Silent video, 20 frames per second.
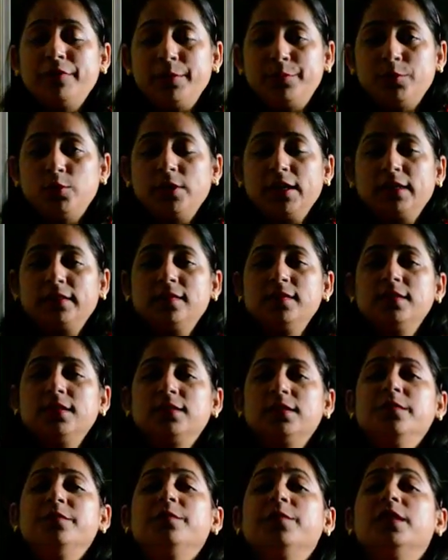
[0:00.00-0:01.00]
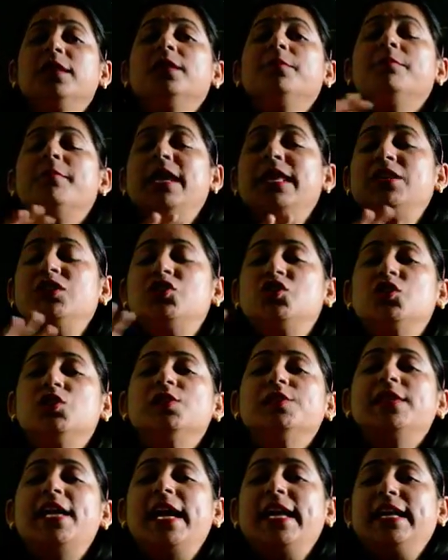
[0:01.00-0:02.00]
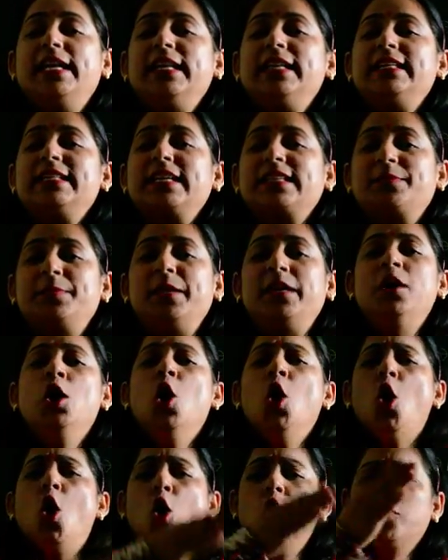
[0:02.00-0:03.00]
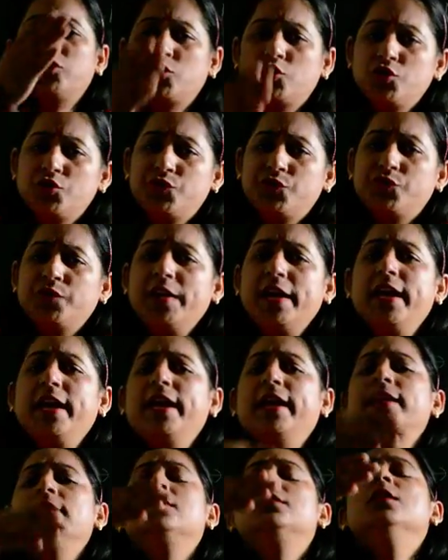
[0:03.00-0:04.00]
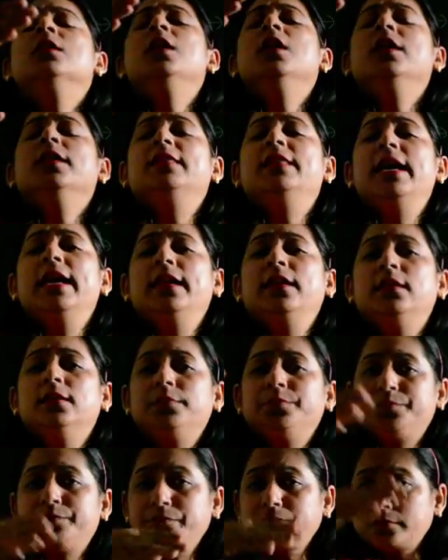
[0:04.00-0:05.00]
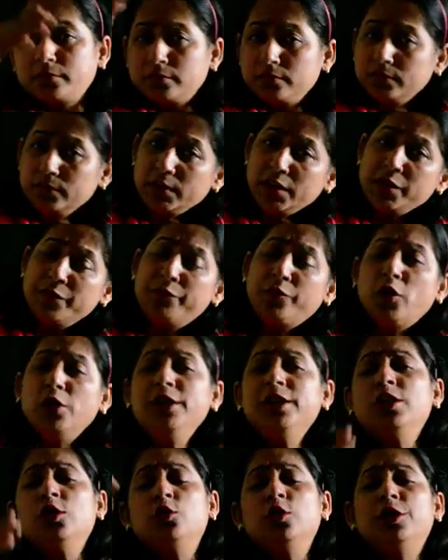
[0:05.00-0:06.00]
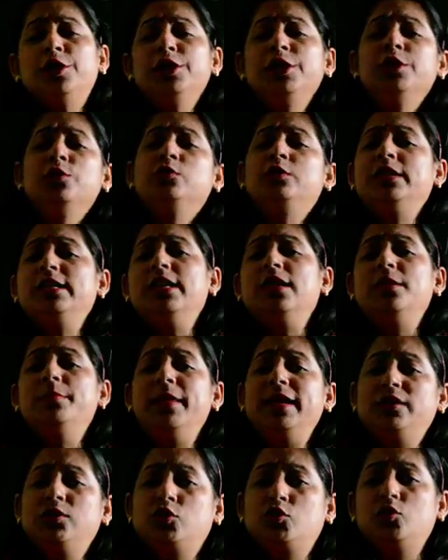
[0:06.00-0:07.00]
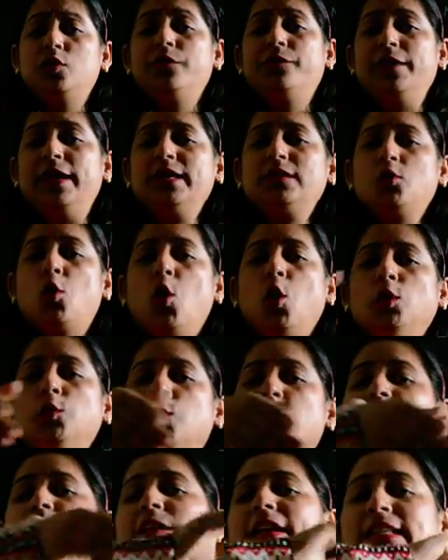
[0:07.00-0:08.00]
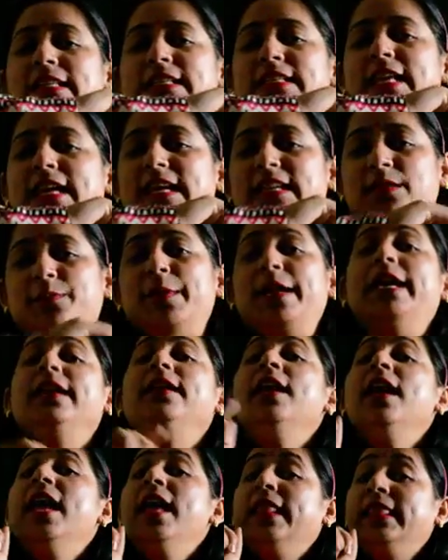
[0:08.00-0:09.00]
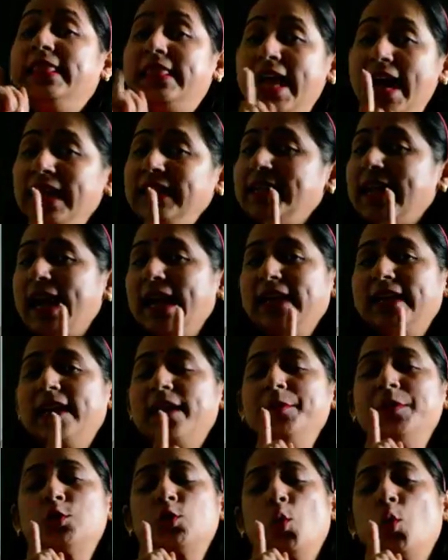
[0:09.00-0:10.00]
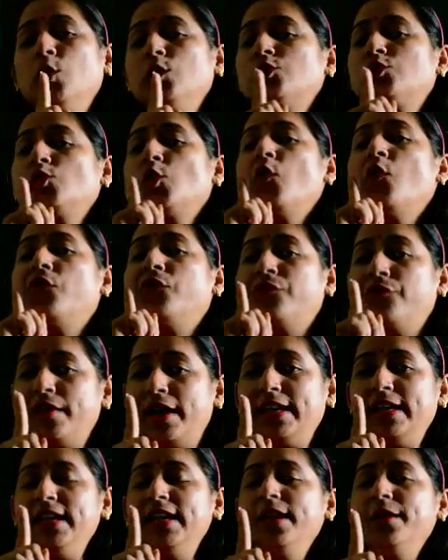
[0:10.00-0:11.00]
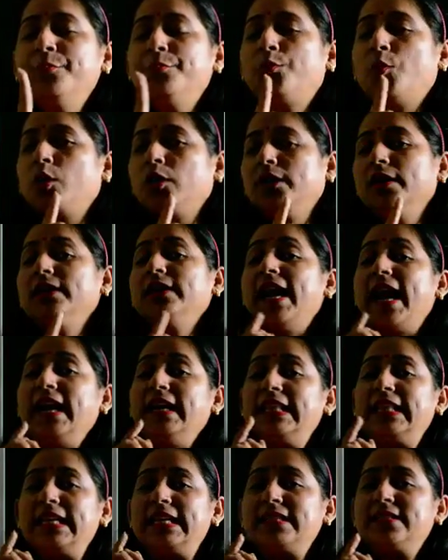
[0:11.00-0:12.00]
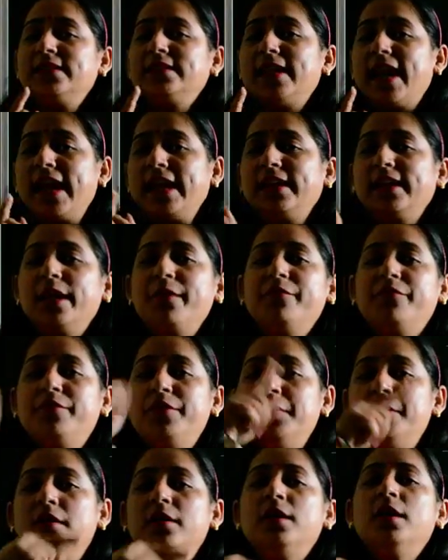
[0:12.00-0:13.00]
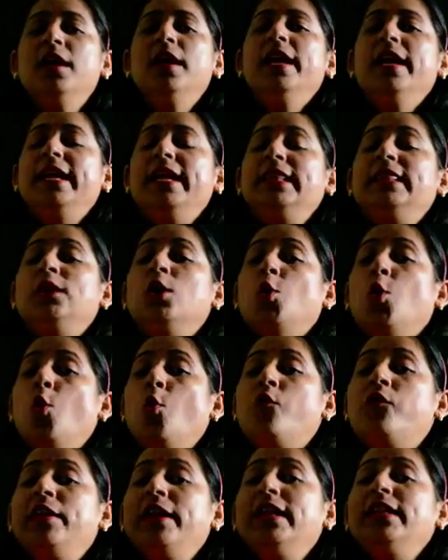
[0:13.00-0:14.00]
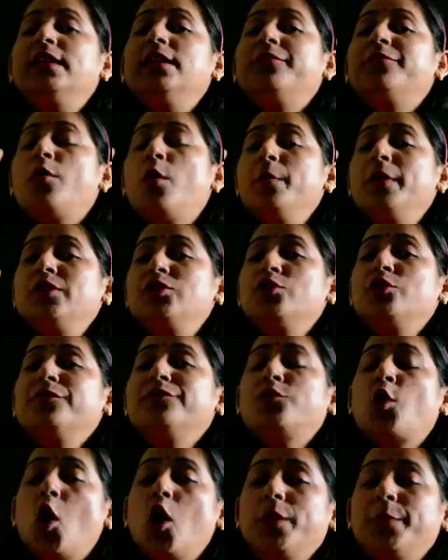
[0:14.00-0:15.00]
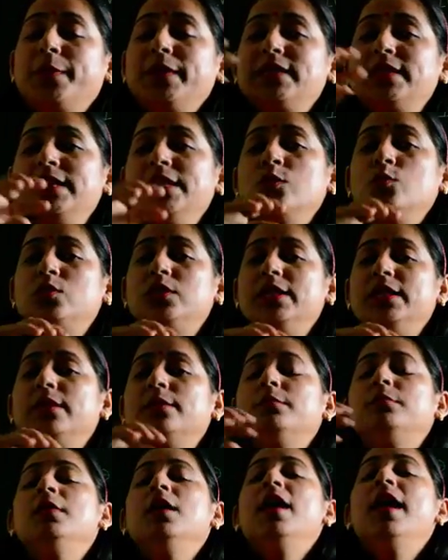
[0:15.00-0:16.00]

reproductive system, where the menstrual cycle is explained. Ostrus phase, then follicular, luteal, menstrual phase, all those phases are explained. That diagram is also very important, and there is a diagram where in the ovary the formation of corpus luteum